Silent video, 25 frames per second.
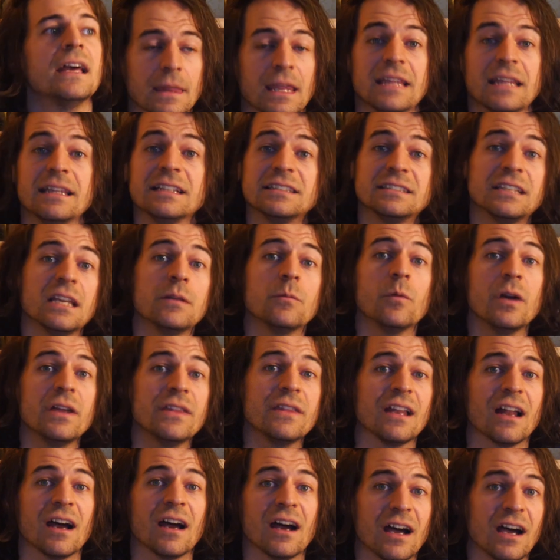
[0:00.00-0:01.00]
In the same
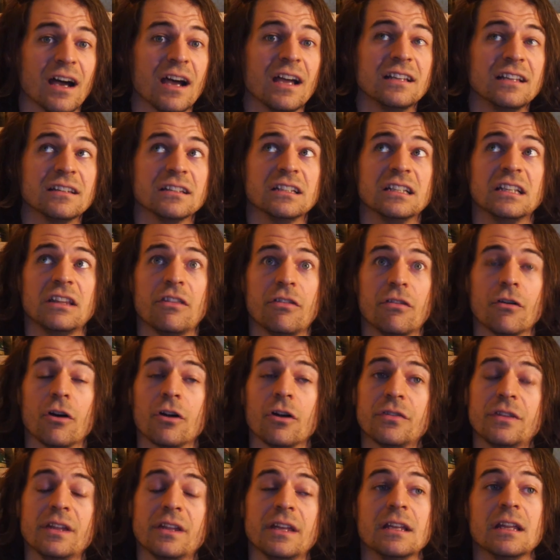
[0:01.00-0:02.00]
way that Heinlein
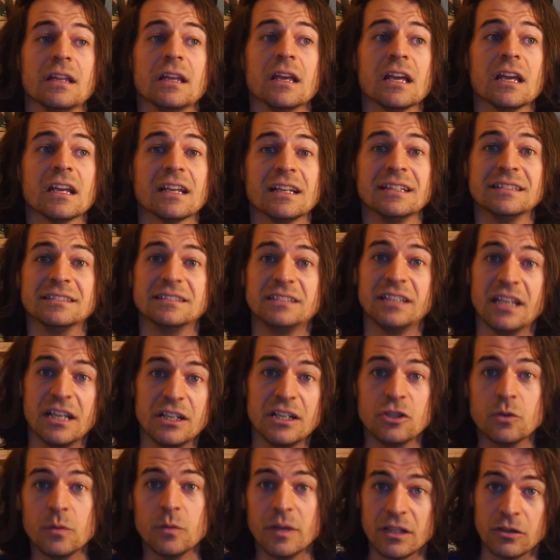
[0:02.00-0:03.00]
thought that
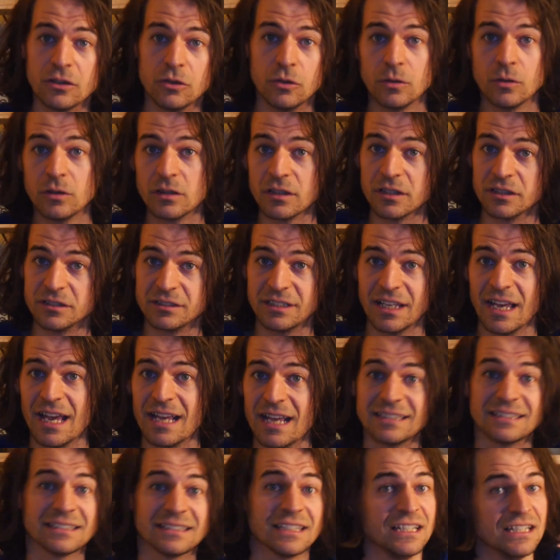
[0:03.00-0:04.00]
continuing nuclear
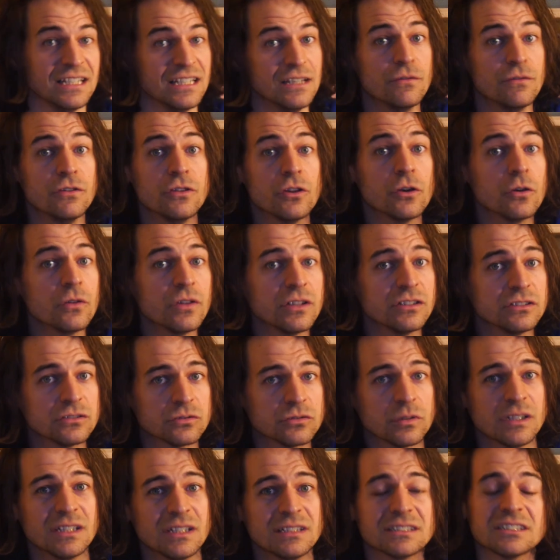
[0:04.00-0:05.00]
tests, even though there's
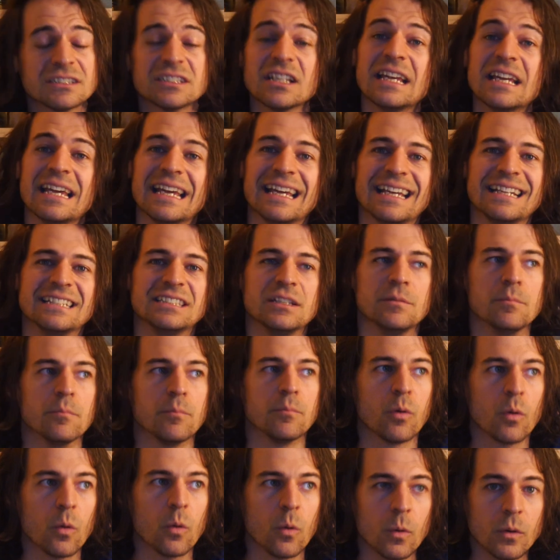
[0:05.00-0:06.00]
risk, is
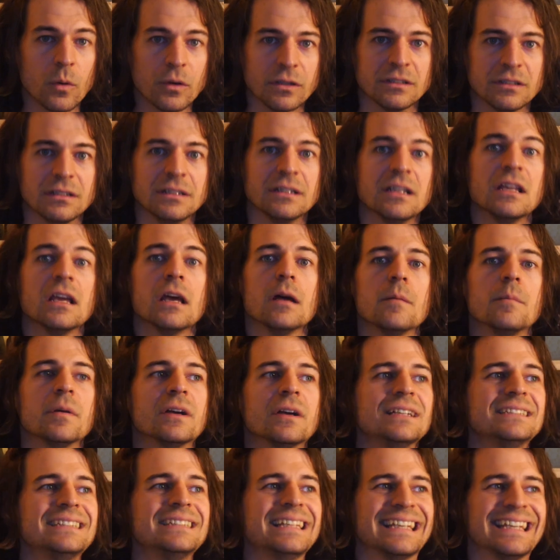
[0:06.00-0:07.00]
important
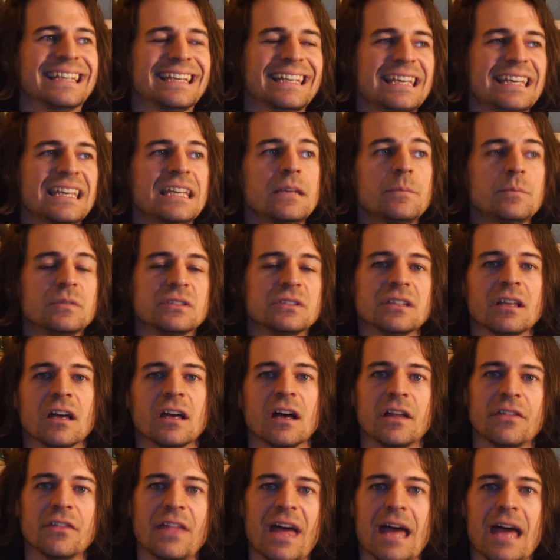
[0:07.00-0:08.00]
because it keeps
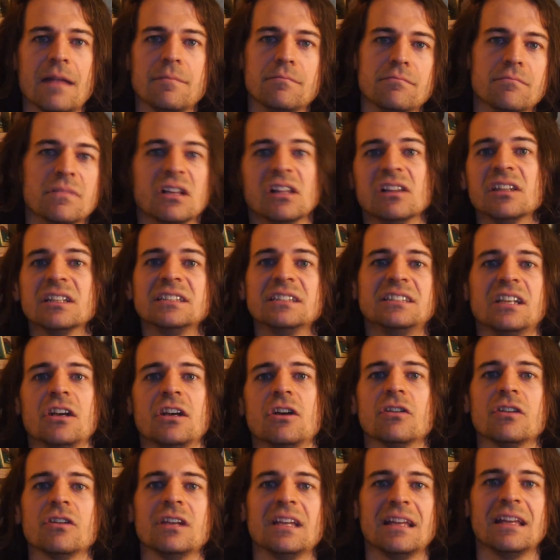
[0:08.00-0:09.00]
that
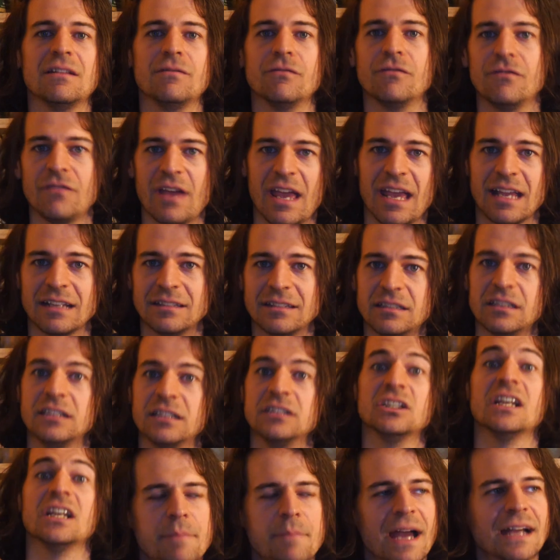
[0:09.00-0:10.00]
military
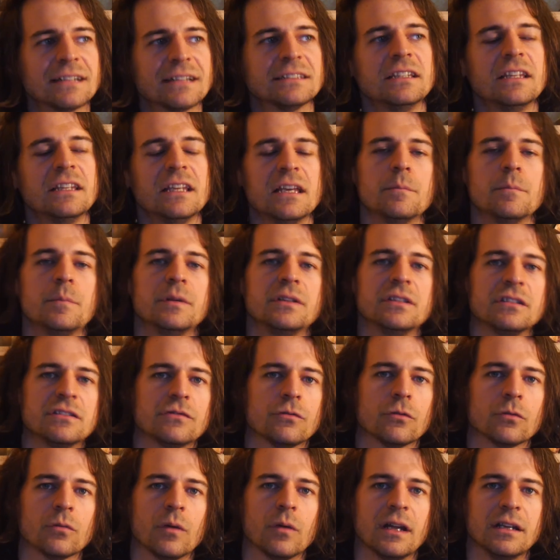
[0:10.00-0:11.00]
advantage. Back to the impetus
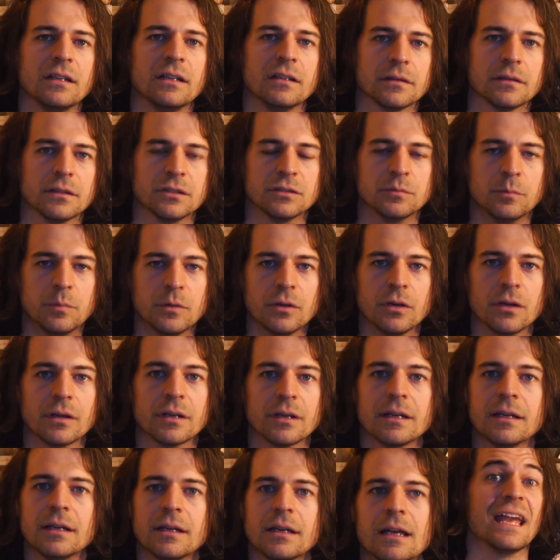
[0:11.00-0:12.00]
for writing this
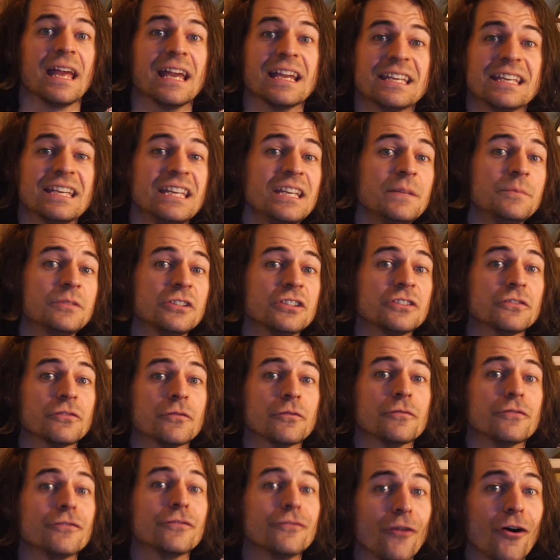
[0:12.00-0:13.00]
book. It keeps us
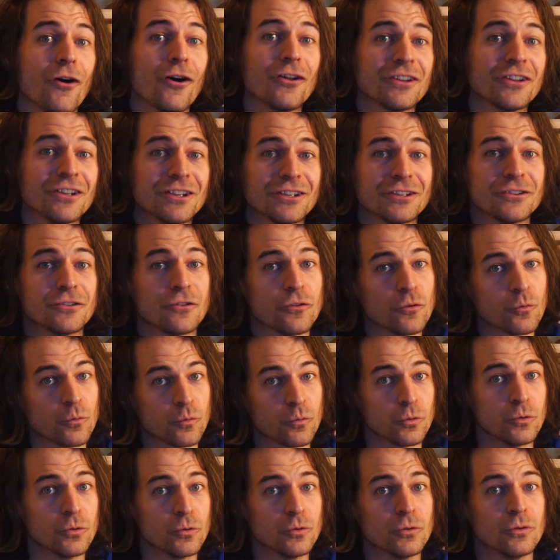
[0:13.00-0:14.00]
from falling under the
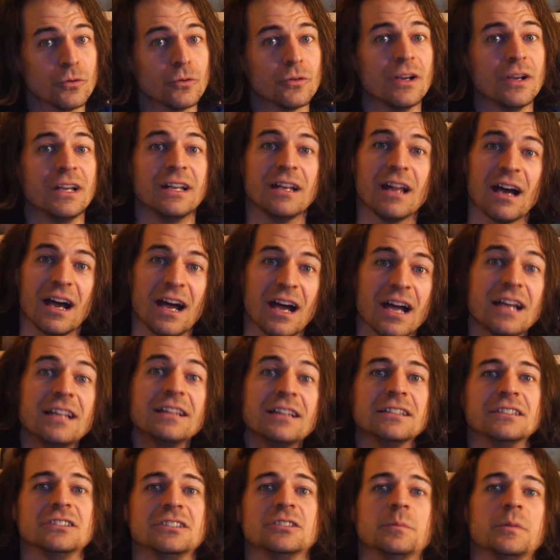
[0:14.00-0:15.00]
rule, in
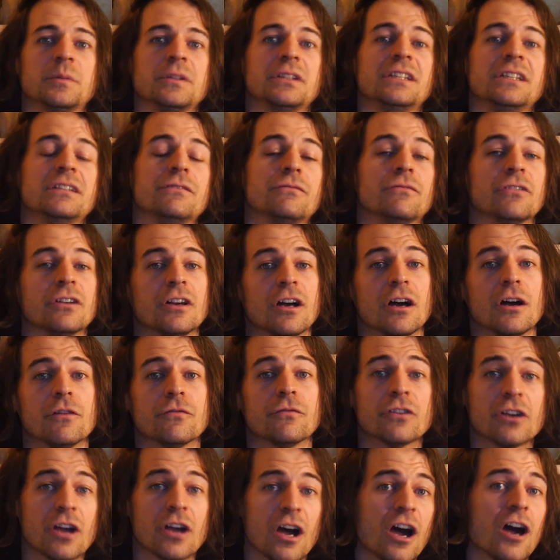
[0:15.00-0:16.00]
Heinlein's belief,
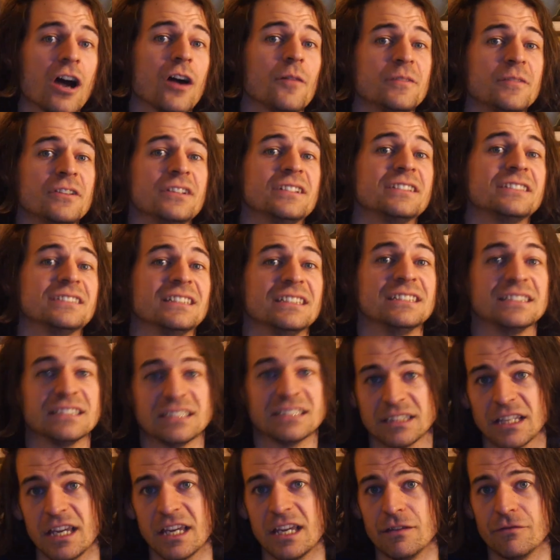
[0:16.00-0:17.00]
of communist
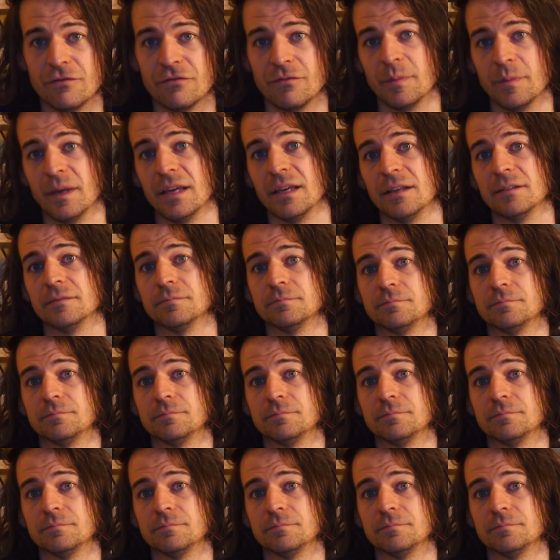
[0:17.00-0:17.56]
enslavement.